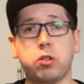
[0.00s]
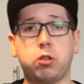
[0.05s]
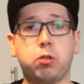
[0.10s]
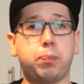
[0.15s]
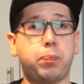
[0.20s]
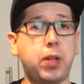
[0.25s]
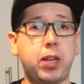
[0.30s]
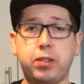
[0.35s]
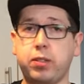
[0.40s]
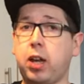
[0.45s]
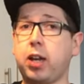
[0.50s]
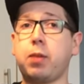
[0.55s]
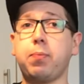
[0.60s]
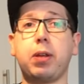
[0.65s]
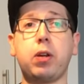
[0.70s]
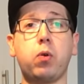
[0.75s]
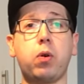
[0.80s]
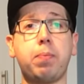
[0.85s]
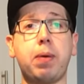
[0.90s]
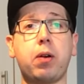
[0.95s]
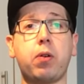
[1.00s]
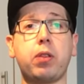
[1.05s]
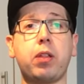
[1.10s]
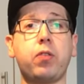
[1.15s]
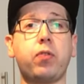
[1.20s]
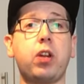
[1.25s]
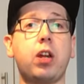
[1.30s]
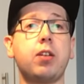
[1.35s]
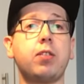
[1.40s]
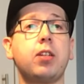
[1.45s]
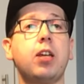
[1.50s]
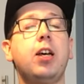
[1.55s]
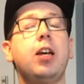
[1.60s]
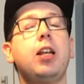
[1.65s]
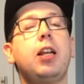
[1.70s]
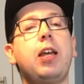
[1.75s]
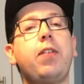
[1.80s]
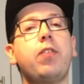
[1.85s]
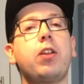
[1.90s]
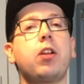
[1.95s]
or things I can be doing better in these videos,
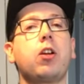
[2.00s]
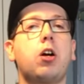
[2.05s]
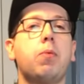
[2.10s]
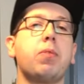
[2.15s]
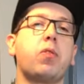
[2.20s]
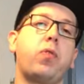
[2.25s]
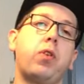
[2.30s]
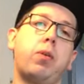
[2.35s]
leave it in the comments